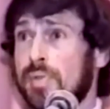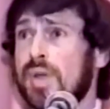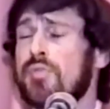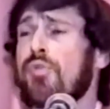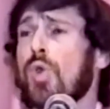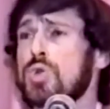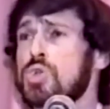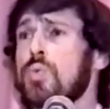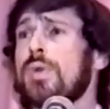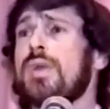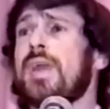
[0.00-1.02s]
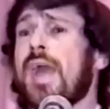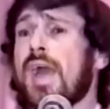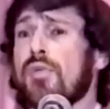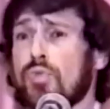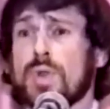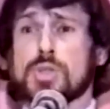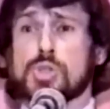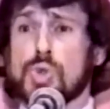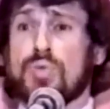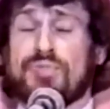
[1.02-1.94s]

that virtually every Jew